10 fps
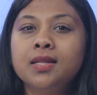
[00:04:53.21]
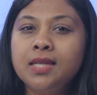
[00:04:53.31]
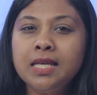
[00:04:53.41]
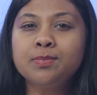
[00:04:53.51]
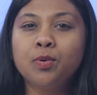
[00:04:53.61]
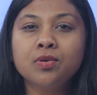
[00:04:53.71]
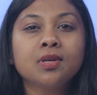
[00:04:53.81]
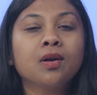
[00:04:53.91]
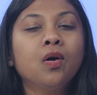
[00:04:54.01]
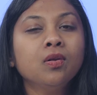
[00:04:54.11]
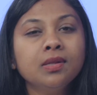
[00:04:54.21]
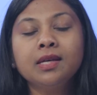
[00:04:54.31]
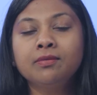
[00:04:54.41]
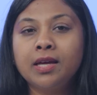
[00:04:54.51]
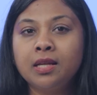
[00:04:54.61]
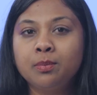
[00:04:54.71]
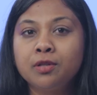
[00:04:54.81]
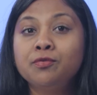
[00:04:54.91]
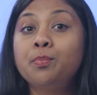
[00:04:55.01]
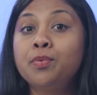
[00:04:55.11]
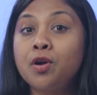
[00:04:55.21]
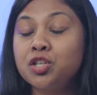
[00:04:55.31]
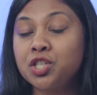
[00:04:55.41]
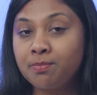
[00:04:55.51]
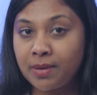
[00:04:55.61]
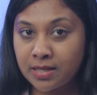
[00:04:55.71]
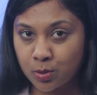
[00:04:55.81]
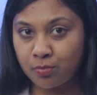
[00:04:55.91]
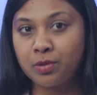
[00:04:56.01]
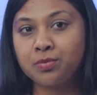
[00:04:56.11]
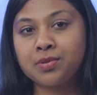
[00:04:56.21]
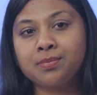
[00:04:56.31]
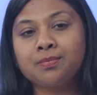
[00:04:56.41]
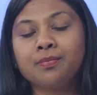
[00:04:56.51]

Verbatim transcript: These boards are only available for project-based views.